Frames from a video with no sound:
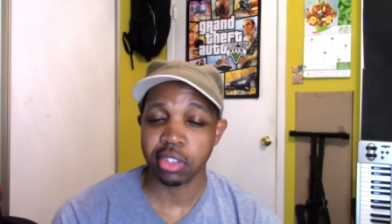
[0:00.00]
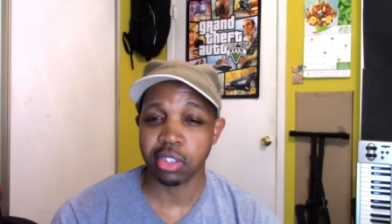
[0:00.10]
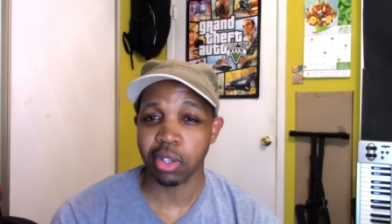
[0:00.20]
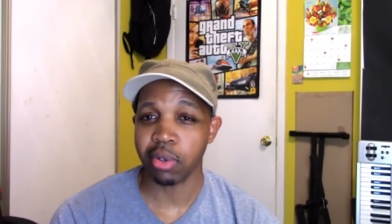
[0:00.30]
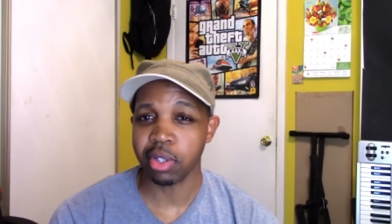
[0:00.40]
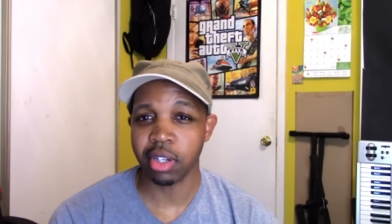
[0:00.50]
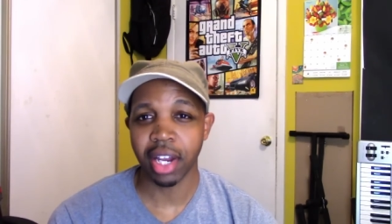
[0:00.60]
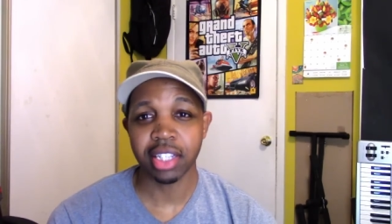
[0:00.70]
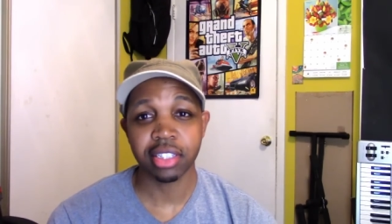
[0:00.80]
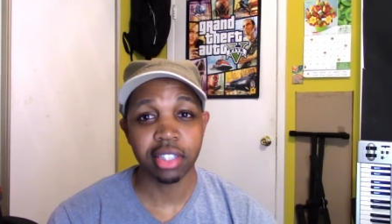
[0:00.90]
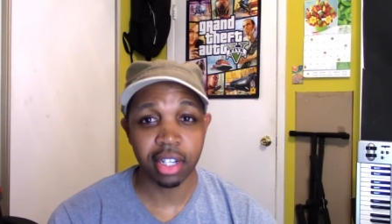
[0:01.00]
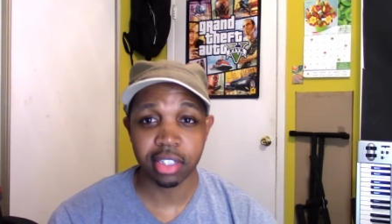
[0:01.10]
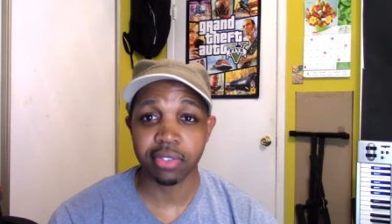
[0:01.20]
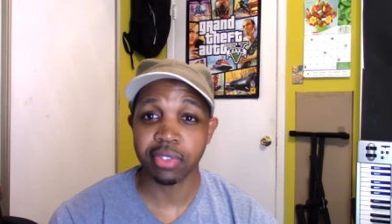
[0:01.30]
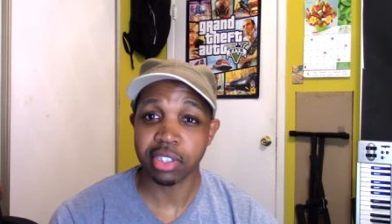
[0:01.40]
So, you know, that
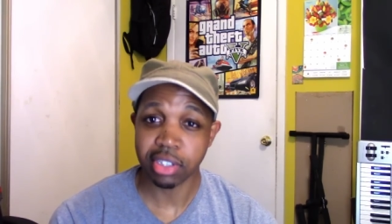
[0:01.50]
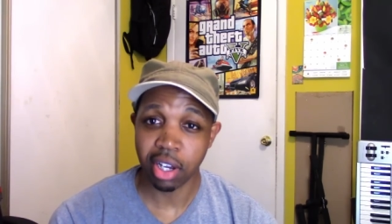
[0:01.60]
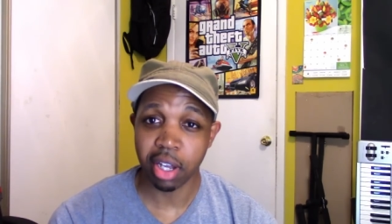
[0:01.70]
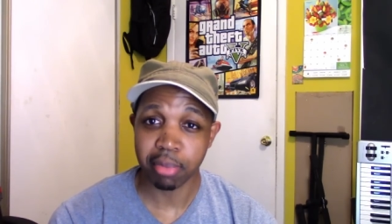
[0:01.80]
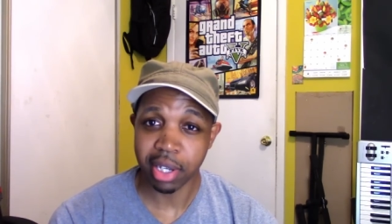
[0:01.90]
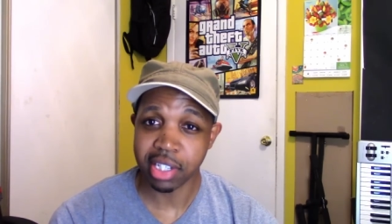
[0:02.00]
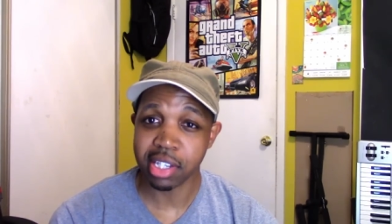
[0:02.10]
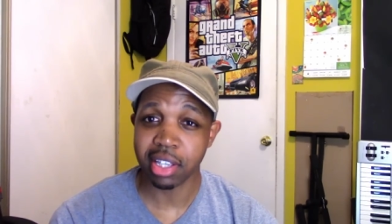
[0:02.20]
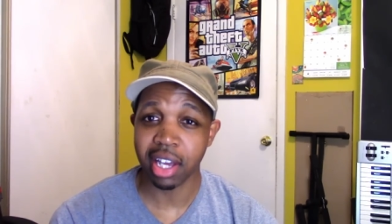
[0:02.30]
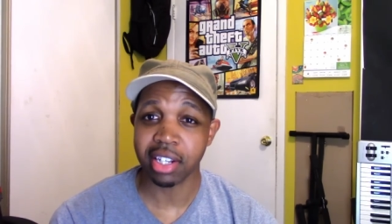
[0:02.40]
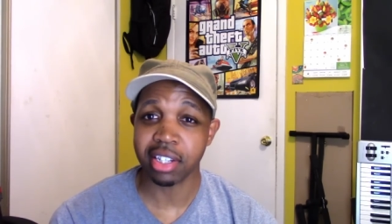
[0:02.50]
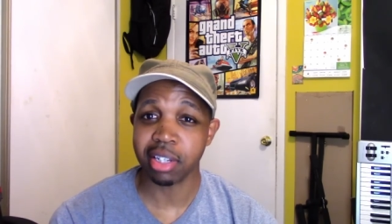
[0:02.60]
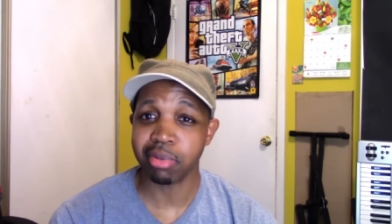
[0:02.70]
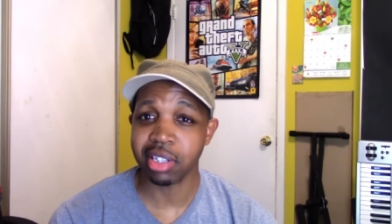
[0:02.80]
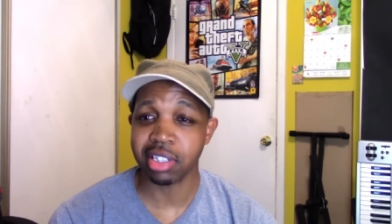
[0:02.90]
sucks for John, man. He's not in a
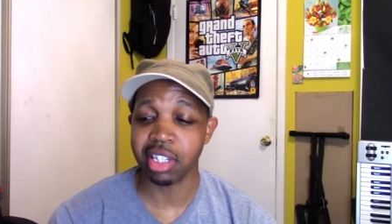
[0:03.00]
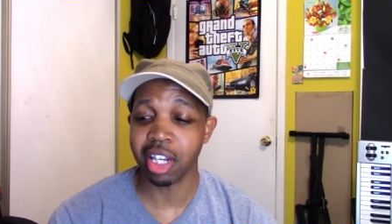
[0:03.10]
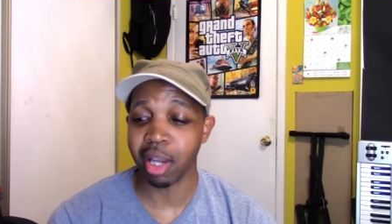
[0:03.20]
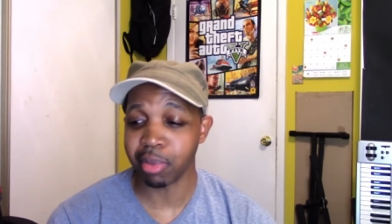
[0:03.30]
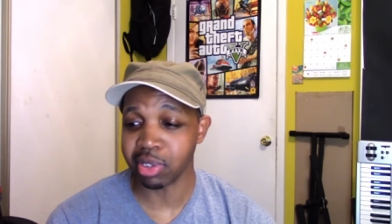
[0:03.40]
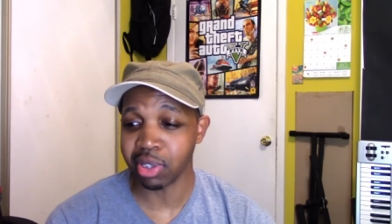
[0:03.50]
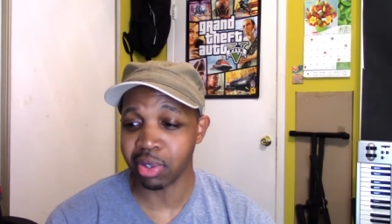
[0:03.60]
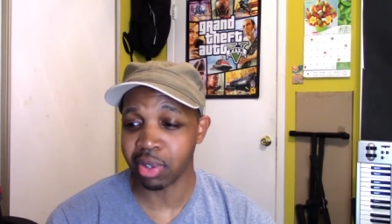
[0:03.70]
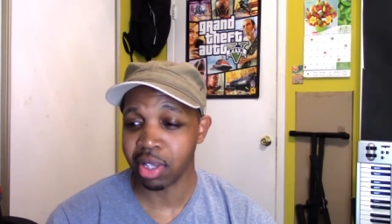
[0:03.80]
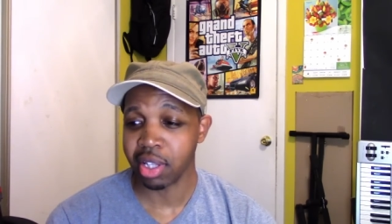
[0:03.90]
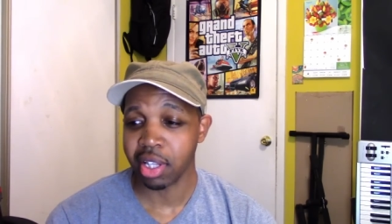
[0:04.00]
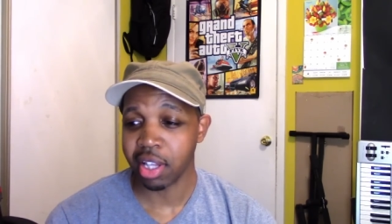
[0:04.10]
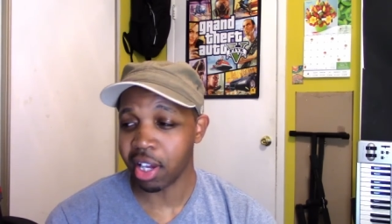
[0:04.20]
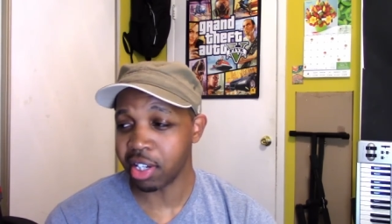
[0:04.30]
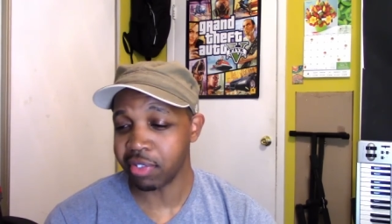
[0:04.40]
good place at the end of the episode.
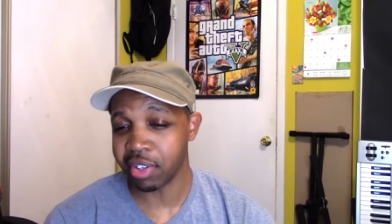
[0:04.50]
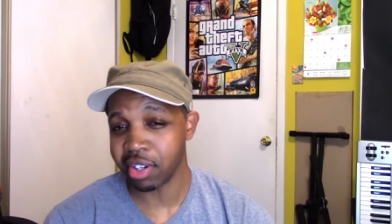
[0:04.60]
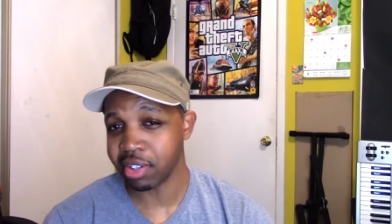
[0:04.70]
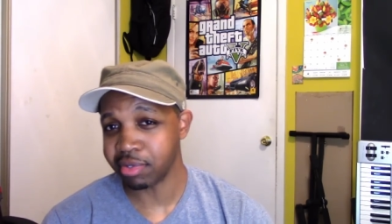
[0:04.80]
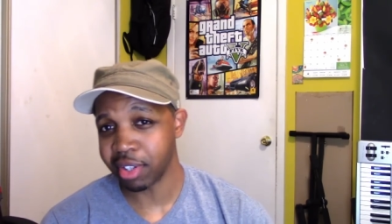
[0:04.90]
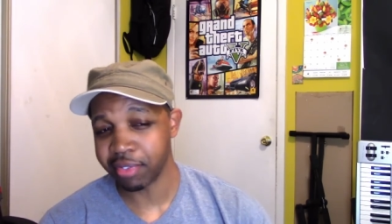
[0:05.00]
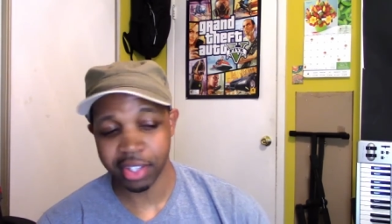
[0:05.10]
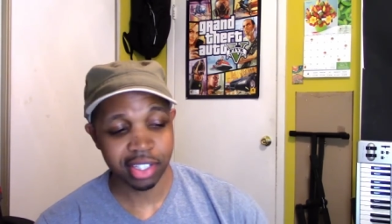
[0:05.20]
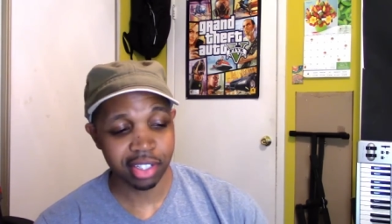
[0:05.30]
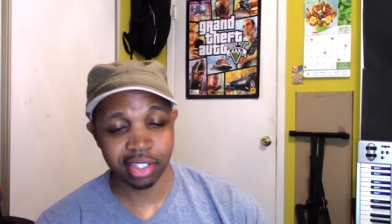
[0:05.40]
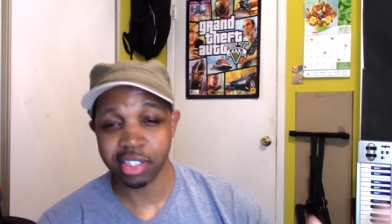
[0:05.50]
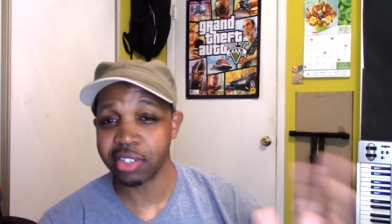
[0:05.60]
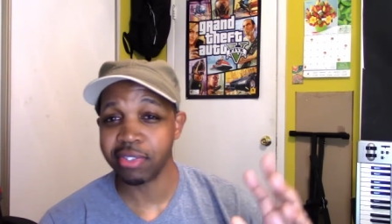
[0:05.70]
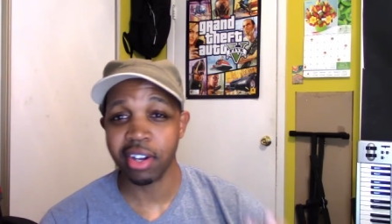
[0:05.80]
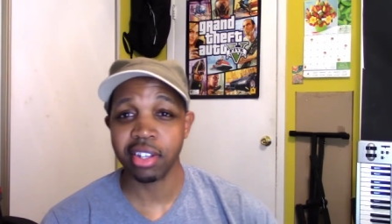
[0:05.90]
And if they're, if this
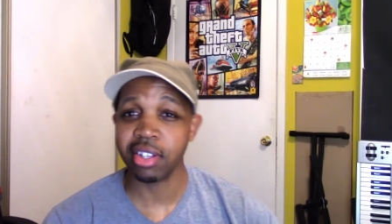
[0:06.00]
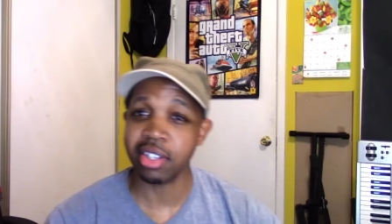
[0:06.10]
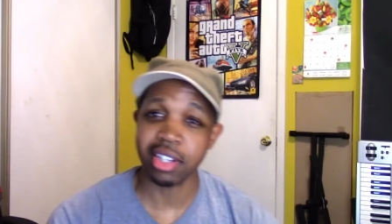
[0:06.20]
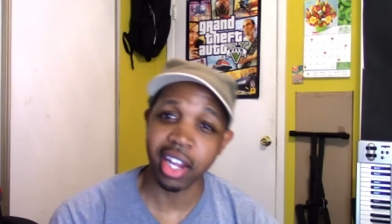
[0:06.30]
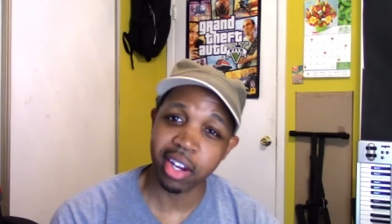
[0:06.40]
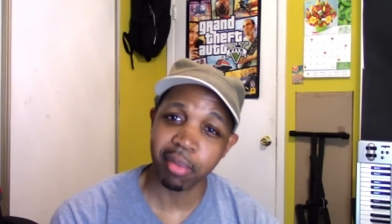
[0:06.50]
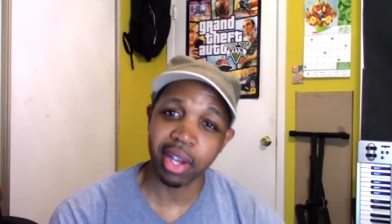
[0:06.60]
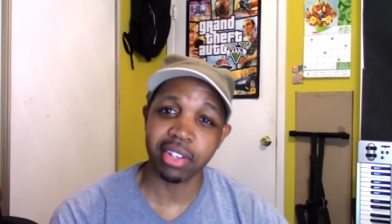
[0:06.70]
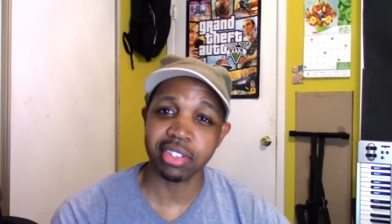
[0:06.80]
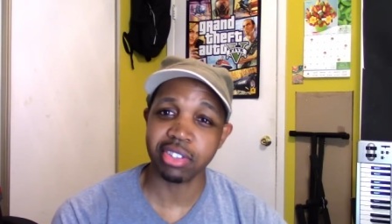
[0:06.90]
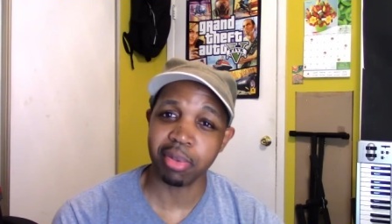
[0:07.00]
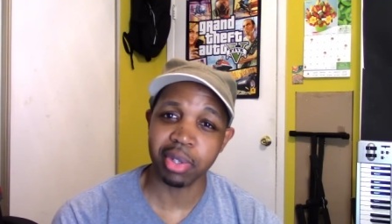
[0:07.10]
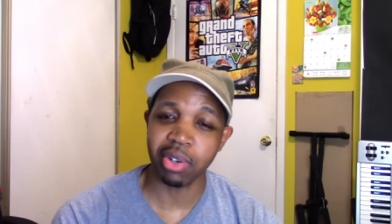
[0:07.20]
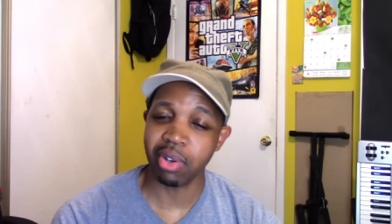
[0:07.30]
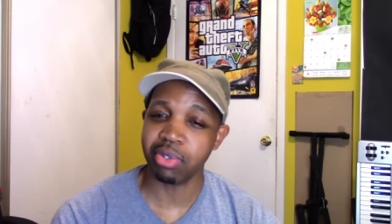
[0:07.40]
continues further, then everybody else is going
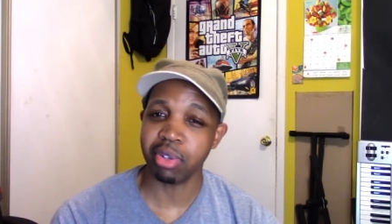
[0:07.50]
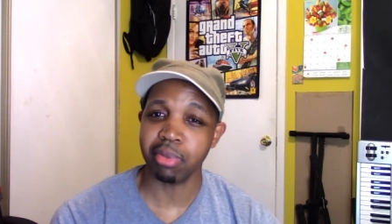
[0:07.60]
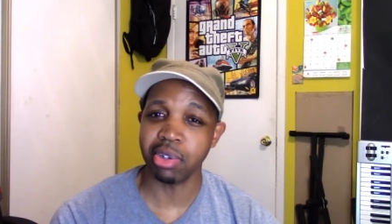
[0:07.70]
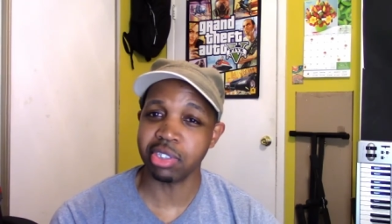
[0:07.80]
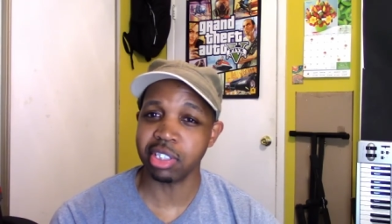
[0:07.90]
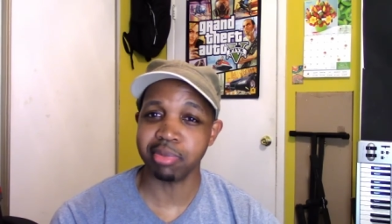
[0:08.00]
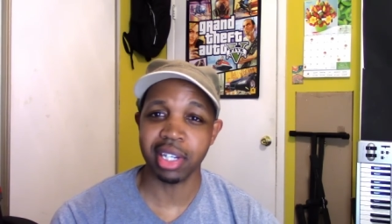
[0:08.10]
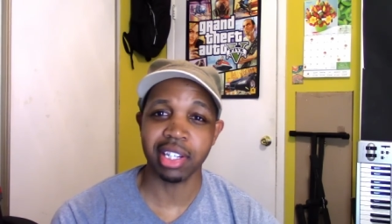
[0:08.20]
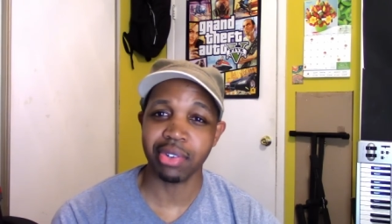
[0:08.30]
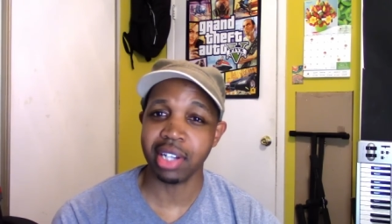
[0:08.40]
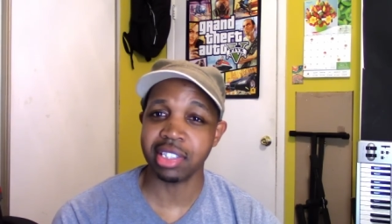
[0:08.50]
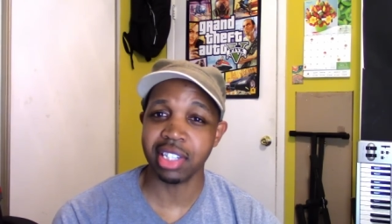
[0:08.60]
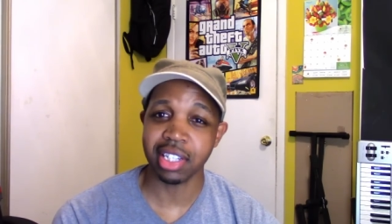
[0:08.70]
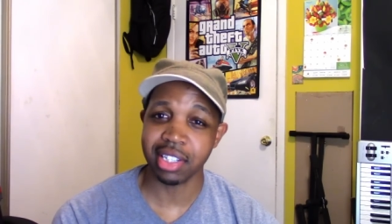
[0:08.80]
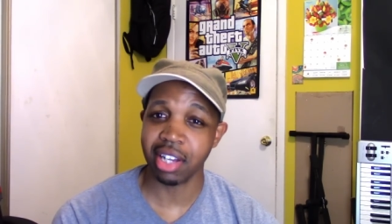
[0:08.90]
to be going through the motions, man. They will have to
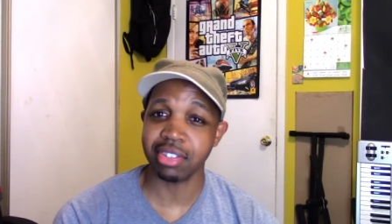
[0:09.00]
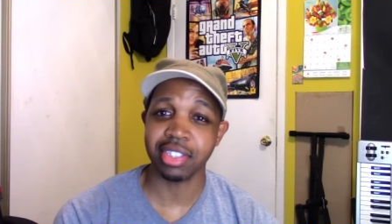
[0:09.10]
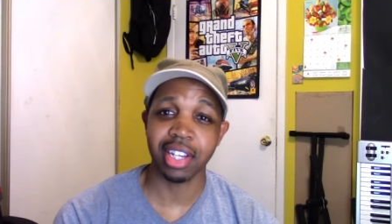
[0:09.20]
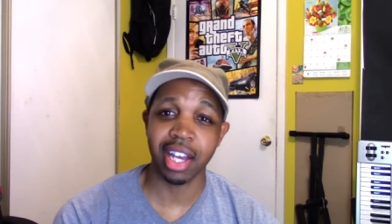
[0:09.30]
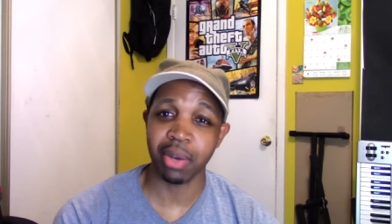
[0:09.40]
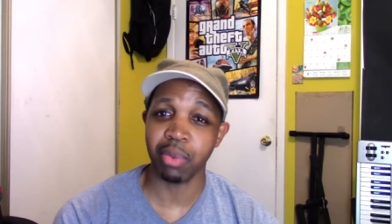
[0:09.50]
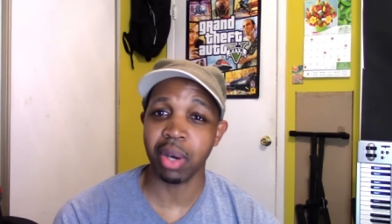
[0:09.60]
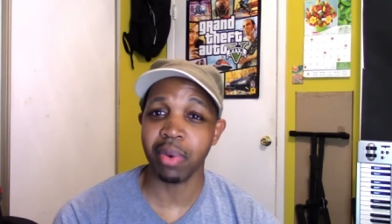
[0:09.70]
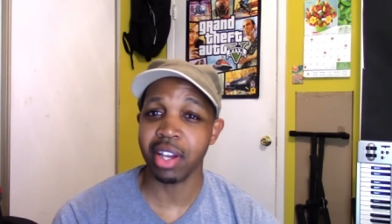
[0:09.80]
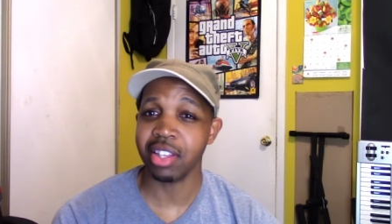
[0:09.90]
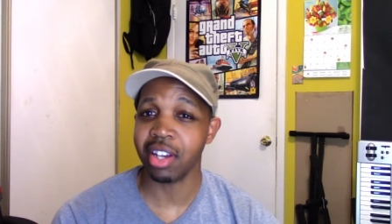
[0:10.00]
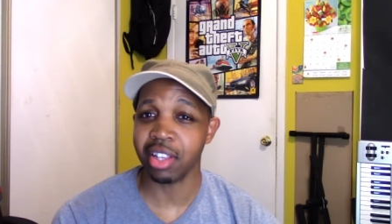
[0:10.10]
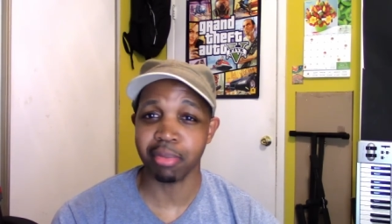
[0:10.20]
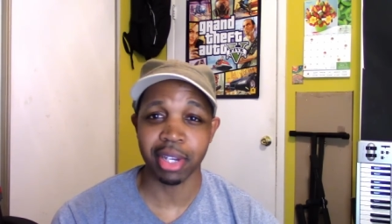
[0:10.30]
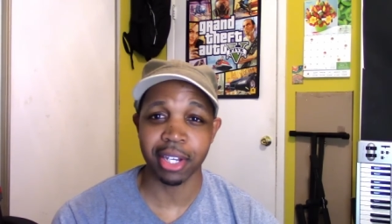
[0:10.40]
take down John one way or the
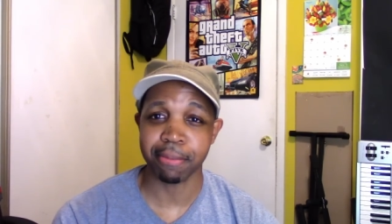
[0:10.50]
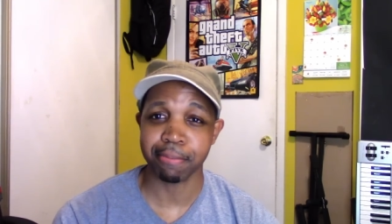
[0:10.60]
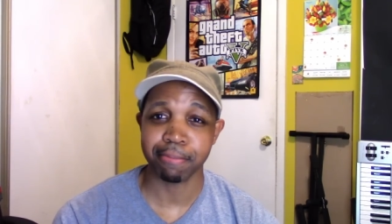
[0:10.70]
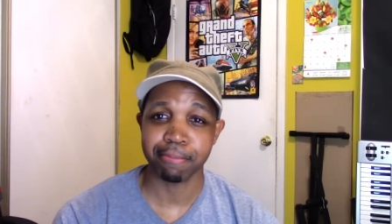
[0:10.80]
other, man.